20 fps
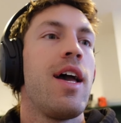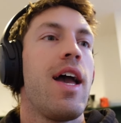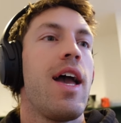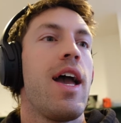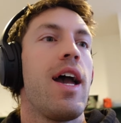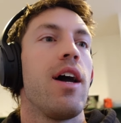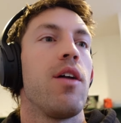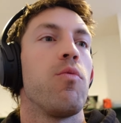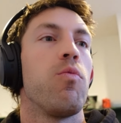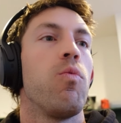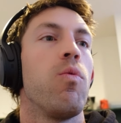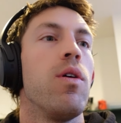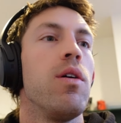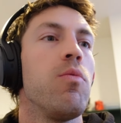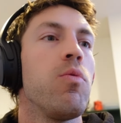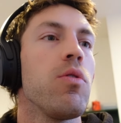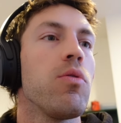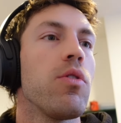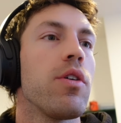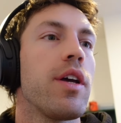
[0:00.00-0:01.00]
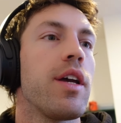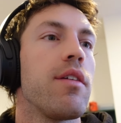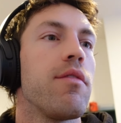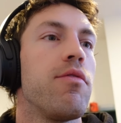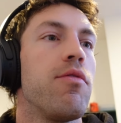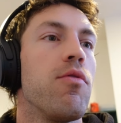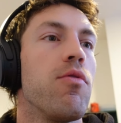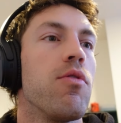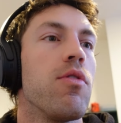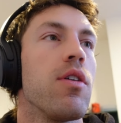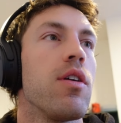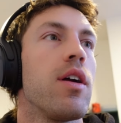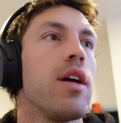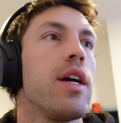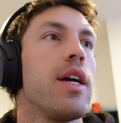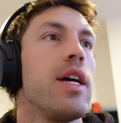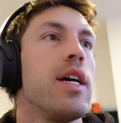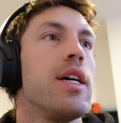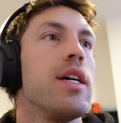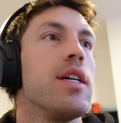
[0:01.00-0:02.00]
and what we're looking for
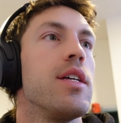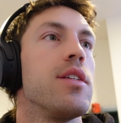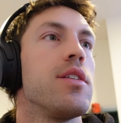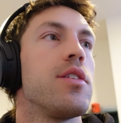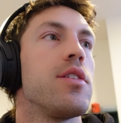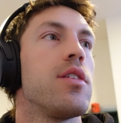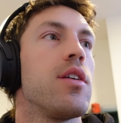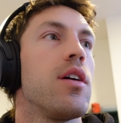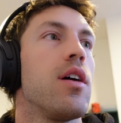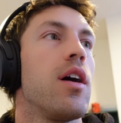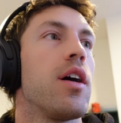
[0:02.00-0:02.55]
is